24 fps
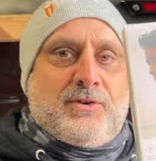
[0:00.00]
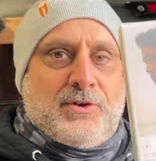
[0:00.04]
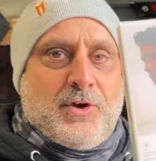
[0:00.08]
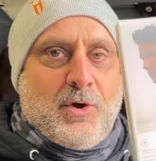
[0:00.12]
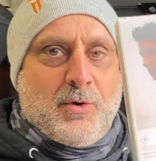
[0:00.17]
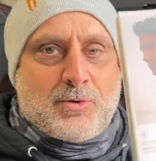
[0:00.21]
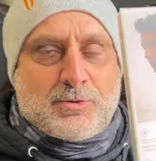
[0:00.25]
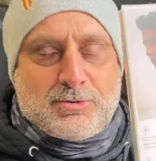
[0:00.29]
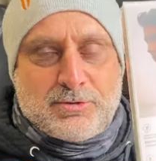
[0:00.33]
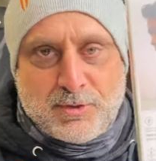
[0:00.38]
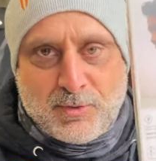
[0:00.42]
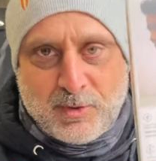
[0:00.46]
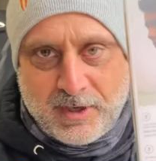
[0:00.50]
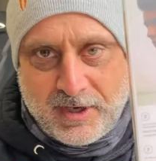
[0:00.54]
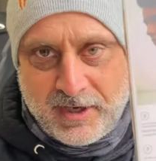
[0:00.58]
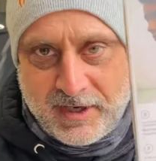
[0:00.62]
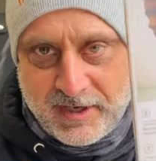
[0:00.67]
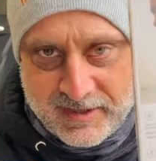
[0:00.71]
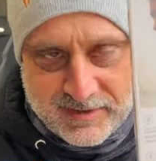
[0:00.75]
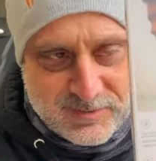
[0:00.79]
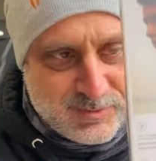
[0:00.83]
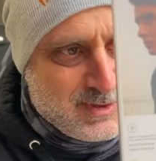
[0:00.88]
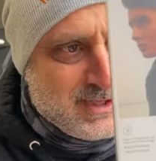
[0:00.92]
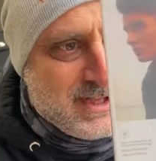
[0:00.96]
no clue what it
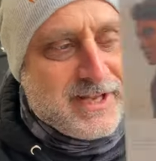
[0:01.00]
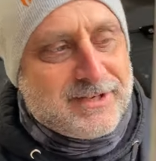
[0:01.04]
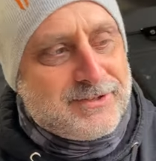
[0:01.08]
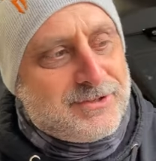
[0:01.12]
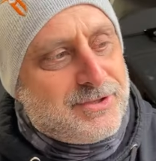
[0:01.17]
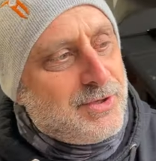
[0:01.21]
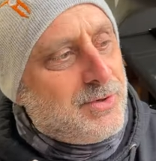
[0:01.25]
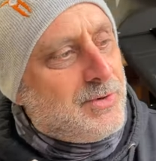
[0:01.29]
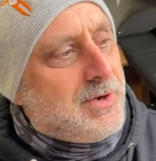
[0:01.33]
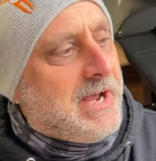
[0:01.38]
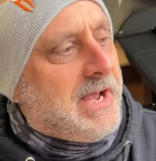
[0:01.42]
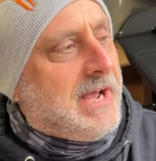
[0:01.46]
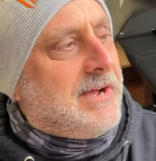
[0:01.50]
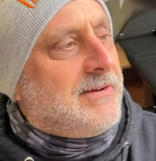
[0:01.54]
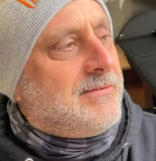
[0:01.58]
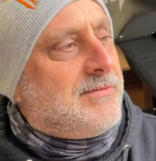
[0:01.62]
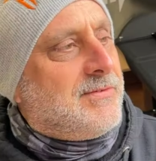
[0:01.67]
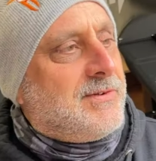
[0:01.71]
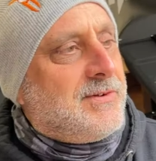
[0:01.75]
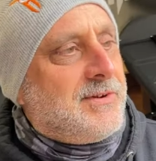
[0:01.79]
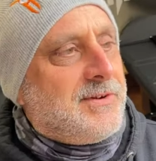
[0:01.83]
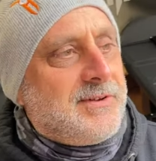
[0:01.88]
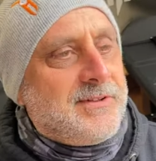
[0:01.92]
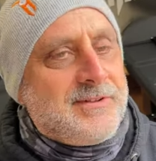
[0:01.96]
is. Well, I do have,
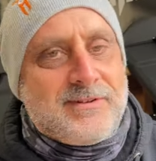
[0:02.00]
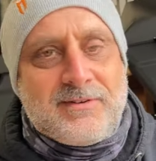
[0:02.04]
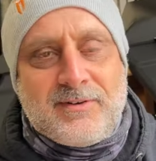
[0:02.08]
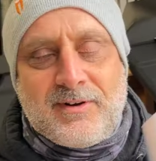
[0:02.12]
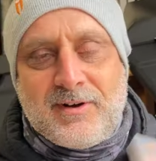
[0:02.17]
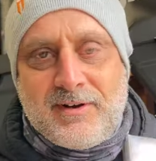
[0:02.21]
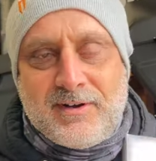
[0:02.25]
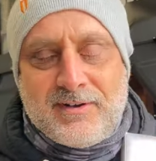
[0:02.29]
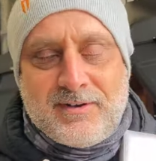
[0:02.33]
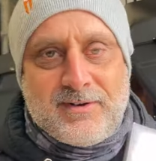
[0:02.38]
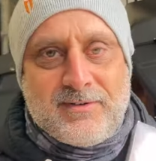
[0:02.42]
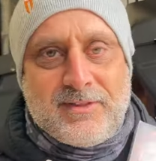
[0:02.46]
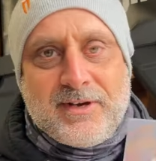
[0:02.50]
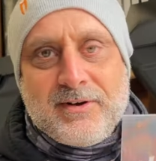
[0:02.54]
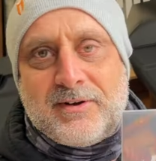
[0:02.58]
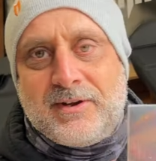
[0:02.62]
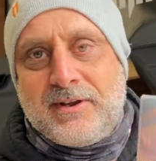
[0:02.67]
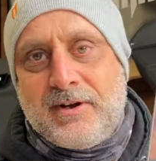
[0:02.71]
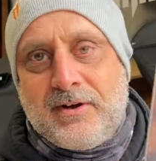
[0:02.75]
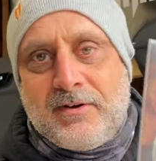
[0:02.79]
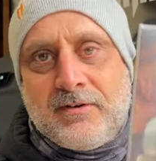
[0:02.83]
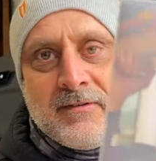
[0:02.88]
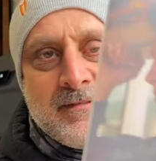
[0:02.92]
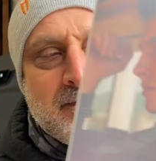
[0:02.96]
oh, there
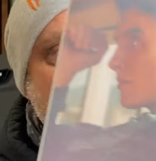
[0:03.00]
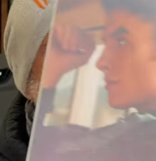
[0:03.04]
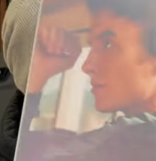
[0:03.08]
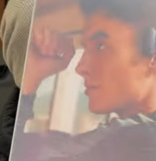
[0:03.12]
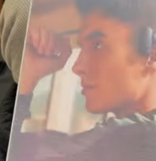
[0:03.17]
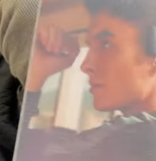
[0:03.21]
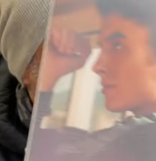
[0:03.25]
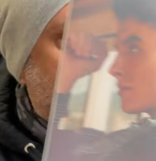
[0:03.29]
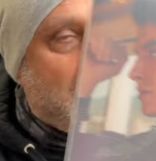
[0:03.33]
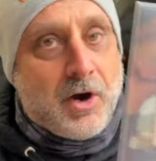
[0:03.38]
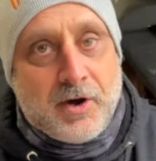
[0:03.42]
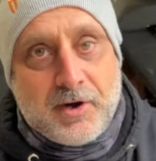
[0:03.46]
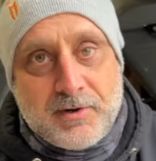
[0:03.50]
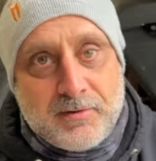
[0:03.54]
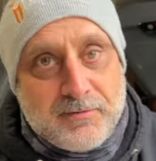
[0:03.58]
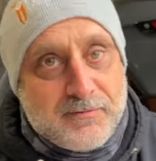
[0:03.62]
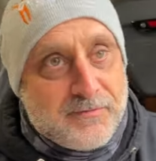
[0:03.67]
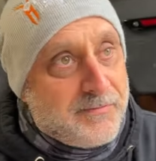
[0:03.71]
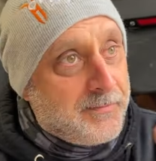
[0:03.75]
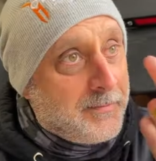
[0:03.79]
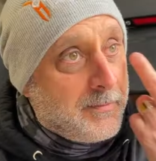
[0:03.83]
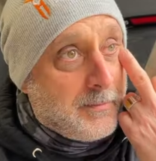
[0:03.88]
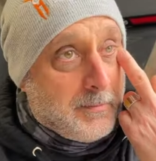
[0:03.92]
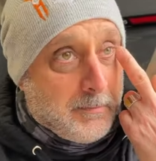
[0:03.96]
you go. Part
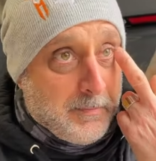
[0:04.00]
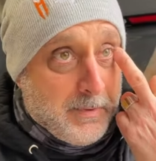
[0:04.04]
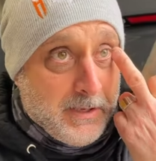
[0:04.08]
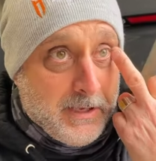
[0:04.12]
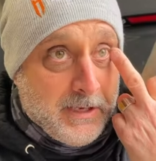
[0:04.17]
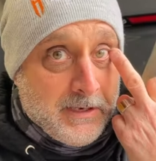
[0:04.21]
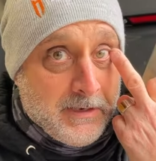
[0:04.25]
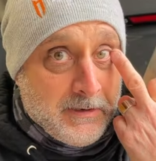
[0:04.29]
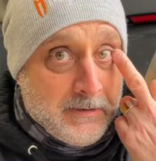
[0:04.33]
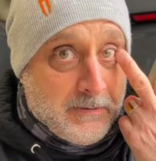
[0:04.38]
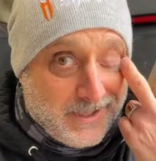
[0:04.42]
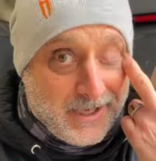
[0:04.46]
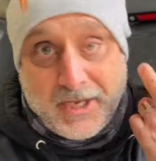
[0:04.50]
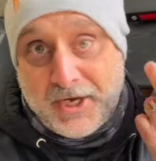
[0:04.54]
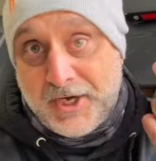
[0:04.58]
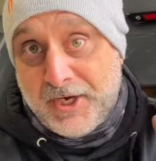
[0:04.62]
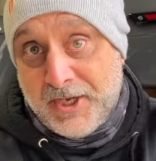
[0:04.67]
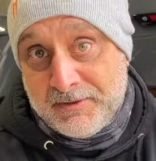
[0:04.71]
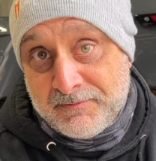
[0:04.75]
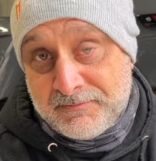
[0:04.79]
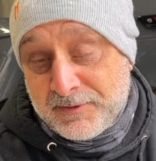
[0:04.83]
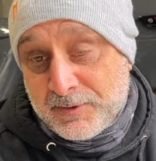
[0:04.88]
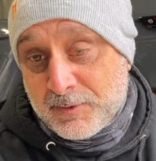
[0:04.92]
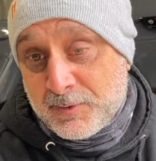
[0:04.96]
of being like an
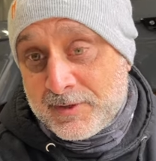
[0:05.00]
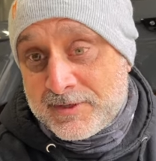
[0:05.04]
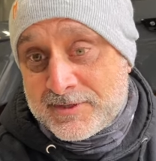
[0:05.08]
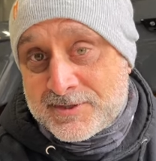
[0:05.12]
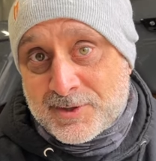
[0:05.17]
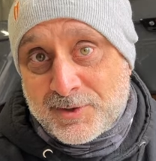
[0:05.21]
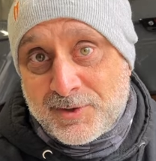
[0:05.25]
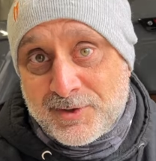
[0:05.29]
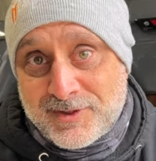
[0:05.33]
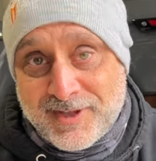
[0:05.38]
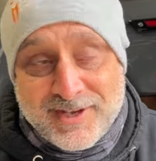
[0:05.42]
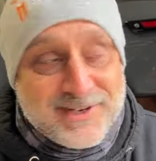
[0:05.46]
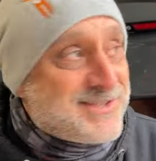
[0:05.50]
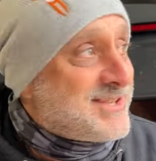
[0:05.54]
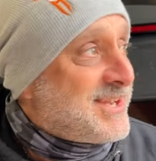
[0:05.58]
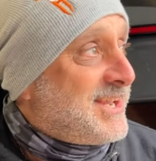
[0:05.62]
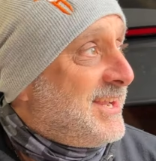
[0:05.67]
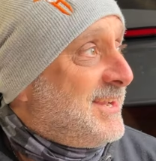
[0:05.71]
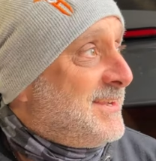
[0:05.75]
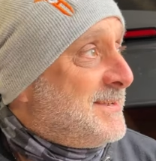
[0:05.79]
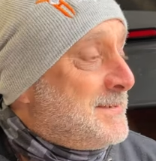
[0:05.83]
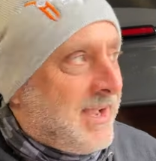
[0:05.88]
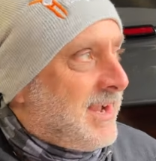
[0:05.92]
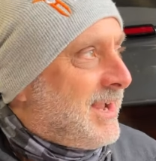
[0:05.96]
influencer, they
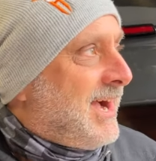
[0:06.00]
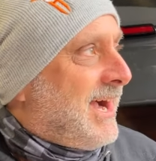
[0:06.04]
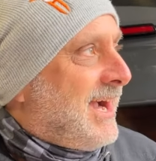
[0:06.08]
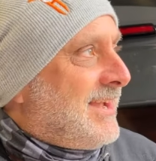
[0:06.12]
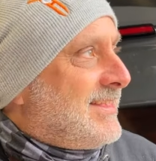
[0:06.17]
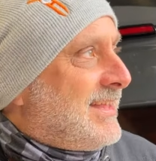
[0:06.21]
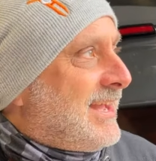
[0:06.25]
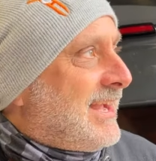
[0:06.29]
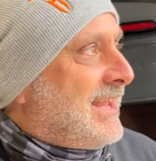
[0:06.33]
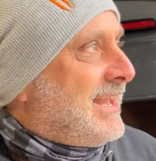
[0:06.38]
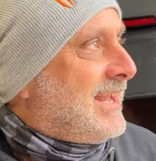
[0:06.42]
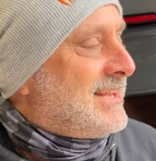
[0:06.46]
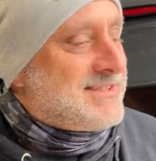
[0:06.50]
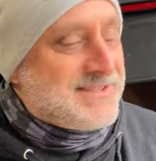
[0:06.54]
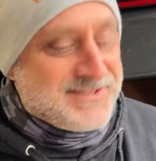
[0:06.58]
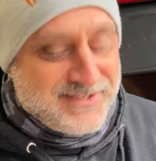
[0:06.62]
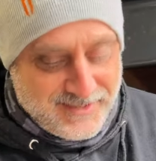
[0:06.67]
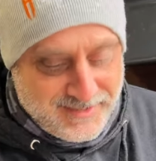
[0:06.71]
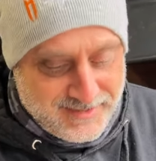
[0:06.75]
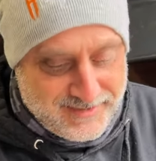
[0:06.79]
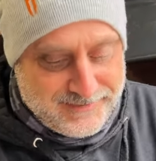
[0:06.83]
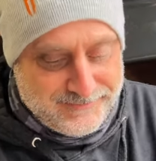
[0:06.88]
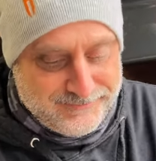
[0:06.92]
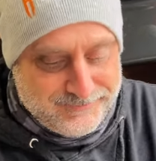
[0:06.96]
say, a guy that gets
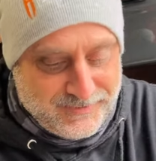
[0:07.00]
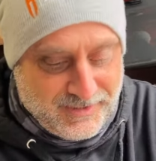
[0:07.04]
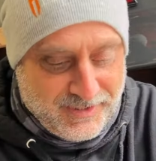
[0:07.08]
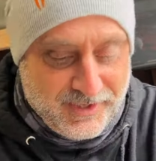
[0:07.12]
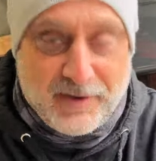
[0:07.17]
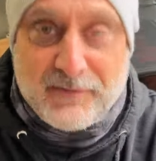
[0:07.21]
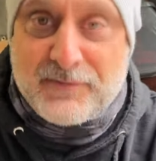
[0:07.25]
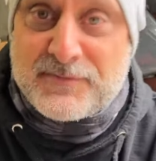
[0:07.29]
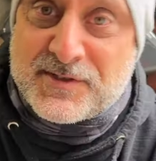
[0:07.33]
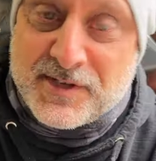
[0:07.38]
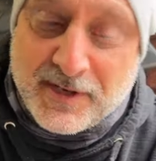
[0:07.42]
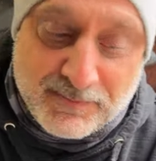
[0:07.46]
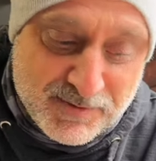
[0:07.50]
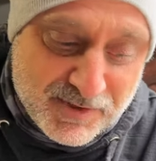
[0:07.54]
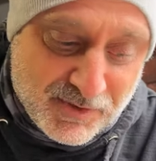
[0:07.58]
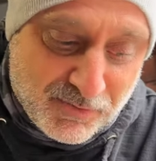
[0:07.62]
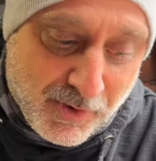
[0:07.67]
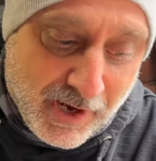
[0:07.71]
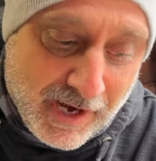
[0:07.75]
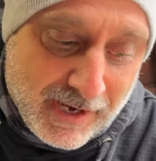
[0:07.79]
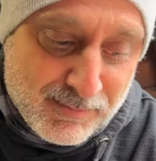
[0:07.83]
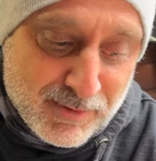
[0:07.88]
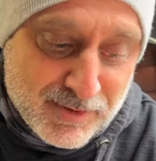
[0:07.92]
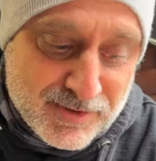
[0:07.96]
enough
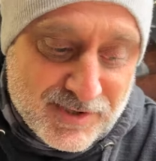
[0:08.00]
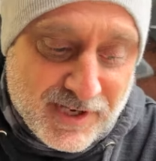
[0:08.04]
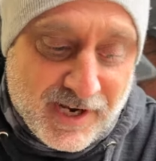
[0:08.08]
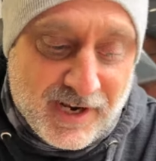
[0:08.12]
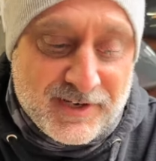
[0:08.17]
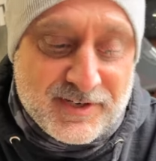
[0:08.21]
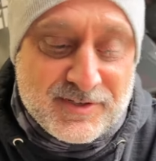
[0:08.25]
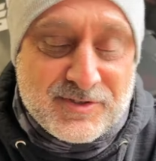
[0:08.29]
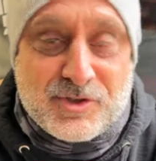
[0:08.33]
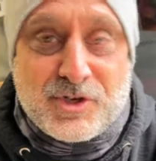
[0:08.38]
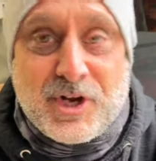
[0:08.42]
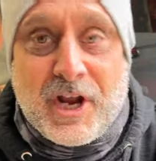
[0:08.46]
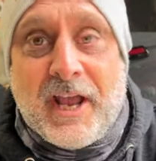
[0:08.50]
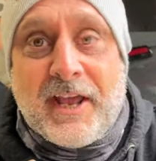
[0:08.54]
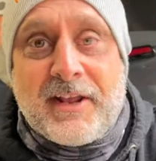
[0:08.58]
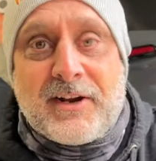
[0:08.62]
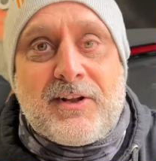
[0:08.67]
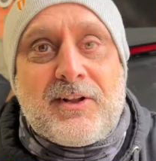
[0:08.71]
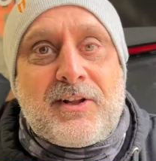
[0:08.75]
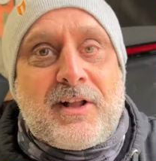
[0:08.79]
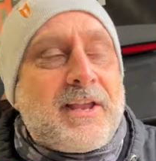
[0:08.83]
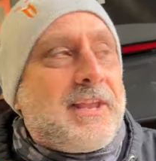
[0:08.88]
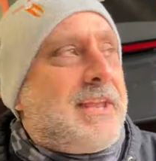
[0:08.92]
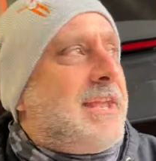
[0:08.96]
subscribers on his
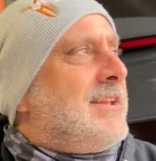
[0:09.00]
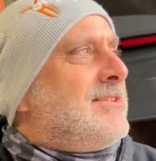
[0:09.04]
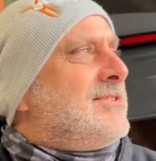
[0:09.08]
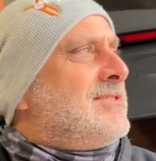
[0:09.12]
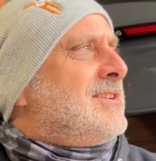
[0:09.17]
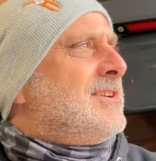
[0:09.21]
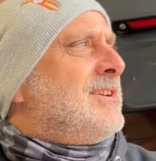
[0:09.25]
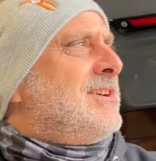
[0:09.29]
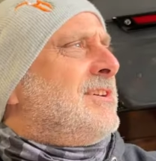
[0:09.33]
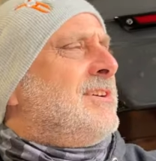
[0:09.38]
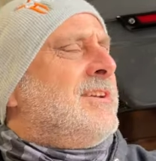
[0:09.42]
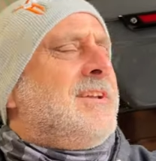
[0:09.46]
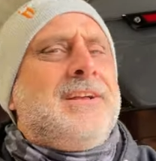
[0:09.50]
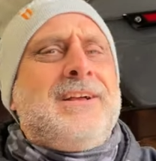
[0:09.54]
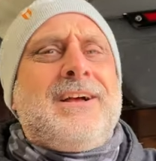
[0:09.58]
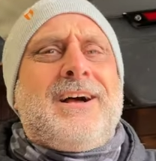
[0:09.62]
channel, I get a